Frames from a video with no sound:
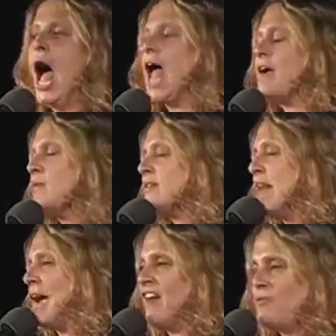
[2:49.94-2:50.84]
it was
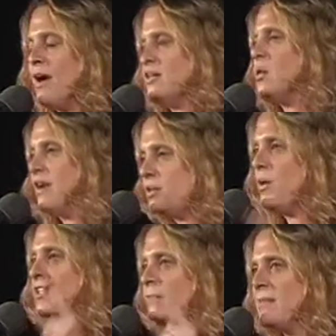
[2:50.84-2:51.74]
like I've prayed twice.
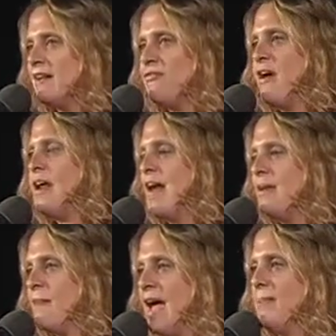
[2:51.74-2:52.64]
Once when my friend had
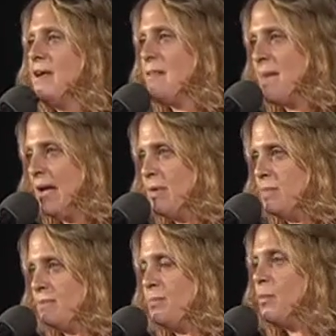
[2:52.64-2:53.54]
a baby and the baby
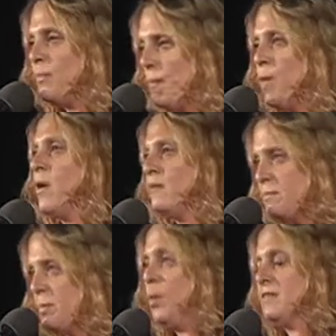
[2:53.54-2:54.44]
was
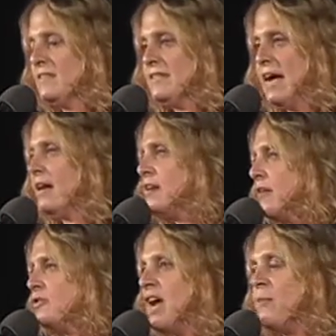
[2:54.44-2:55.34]
born sick, and
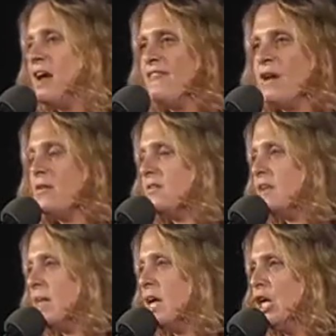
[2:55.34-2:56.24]
another time when I found out
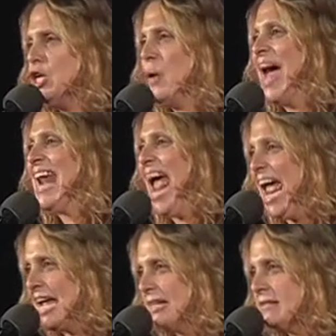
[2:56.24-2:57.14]
somebody I knew had
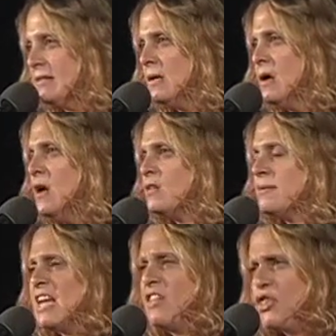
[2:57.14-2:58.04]
AIDS. So I
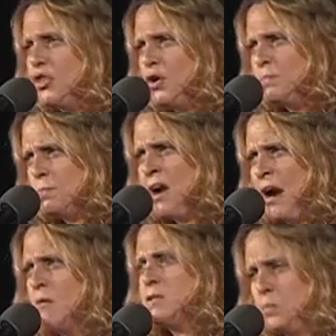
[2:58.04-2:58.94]
was like, the third
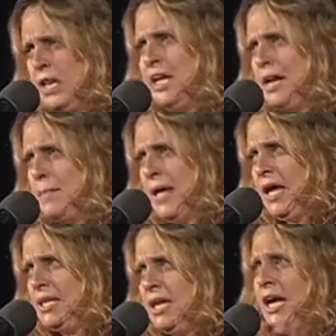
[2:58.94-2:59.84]
prayer is really going to
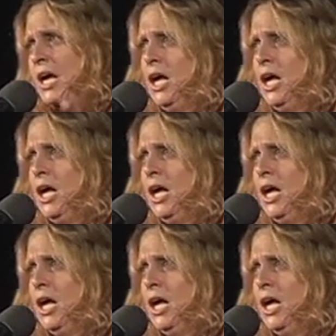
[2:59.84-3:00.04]
be to